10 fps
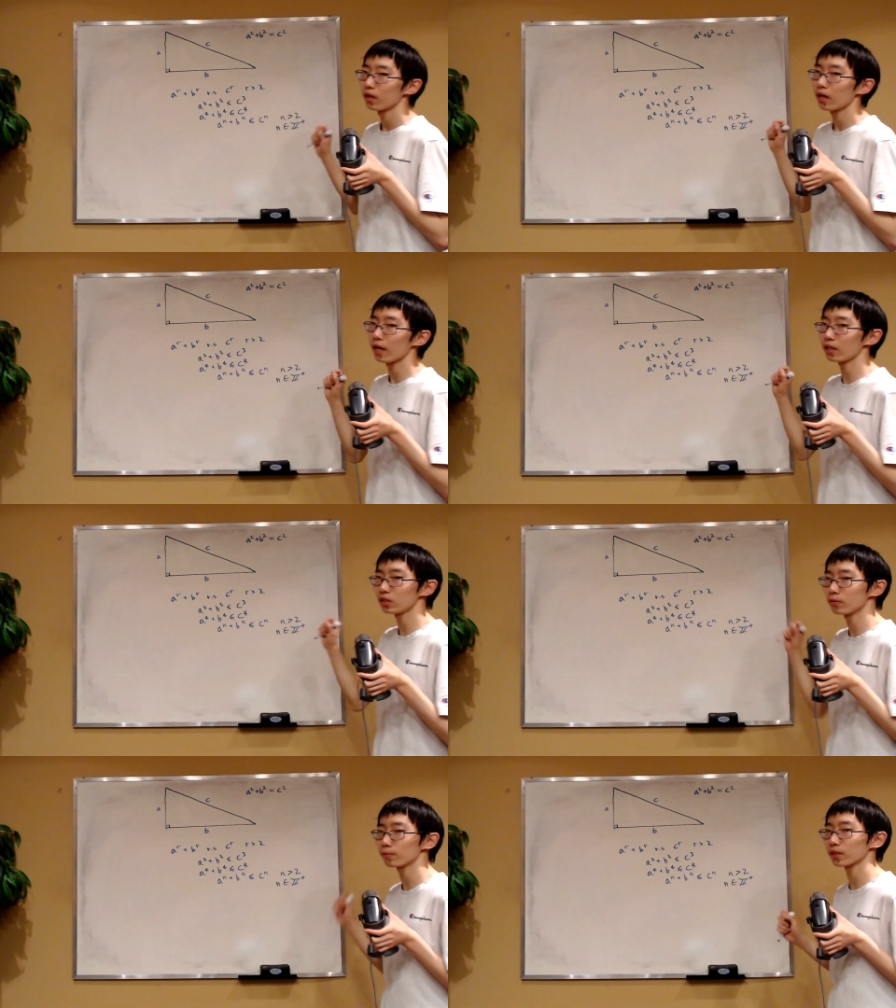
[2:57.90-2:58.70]
And
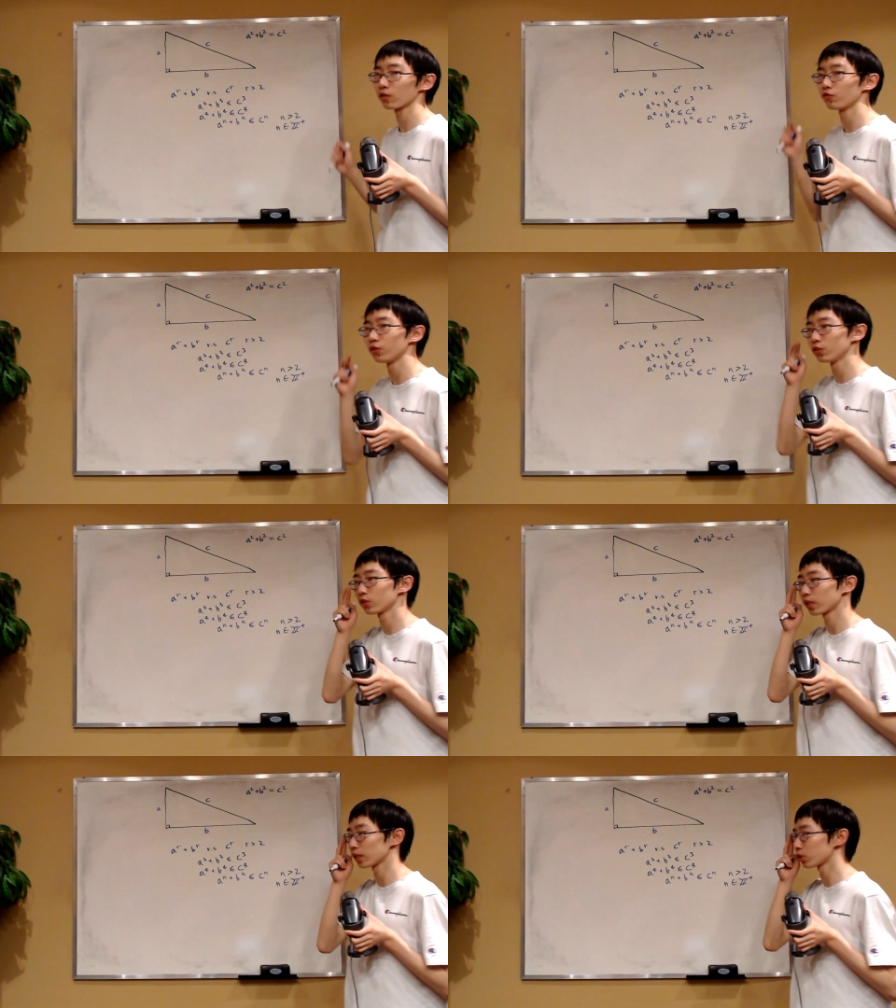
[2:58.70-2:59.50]
you might be
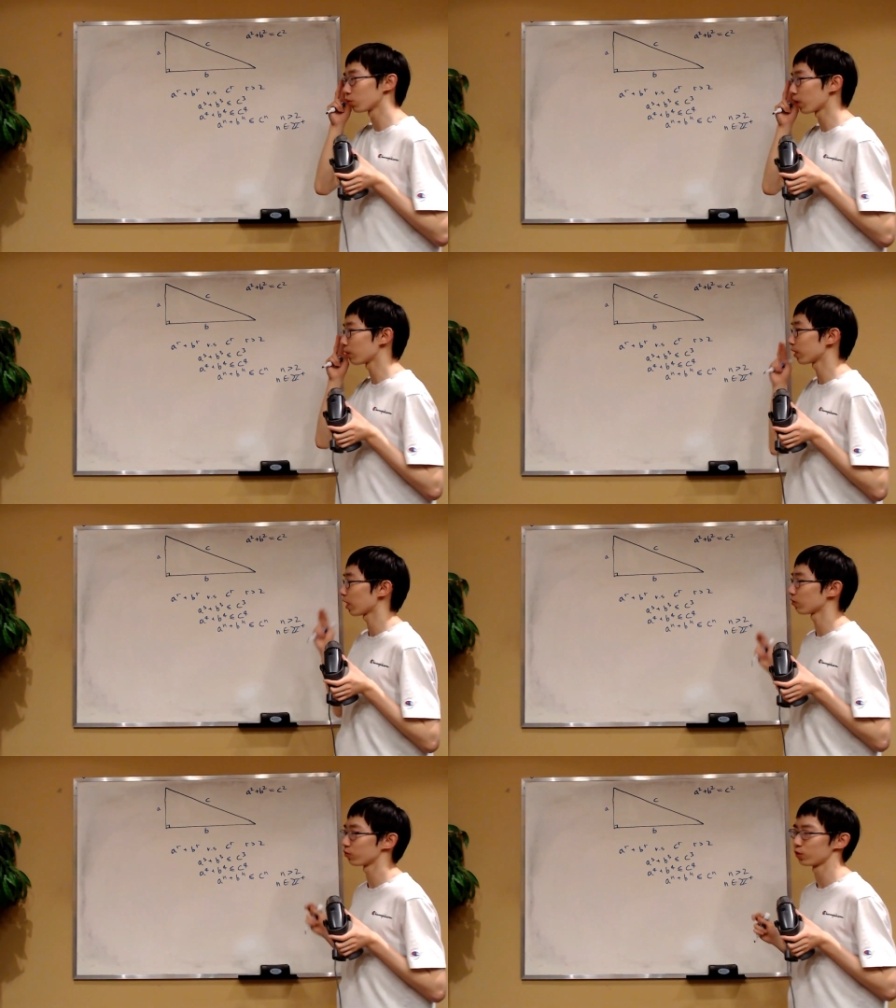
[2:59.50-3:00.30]
confused as to why we
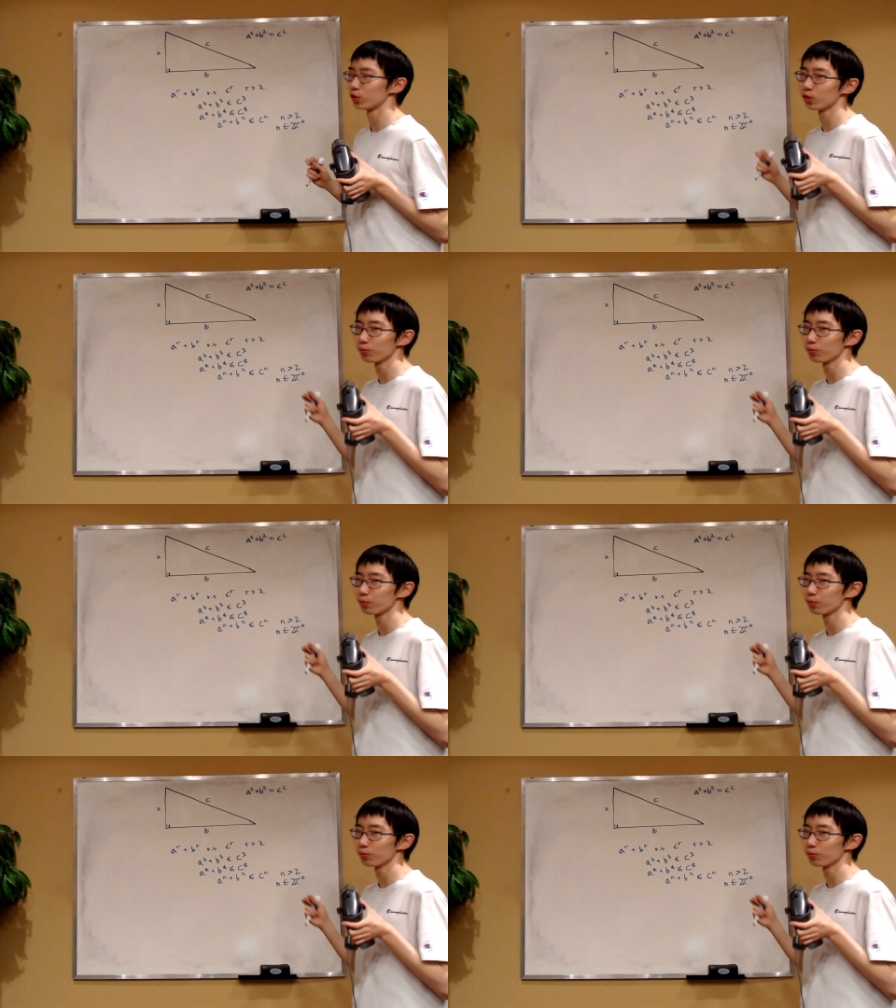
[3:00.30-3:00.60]
have two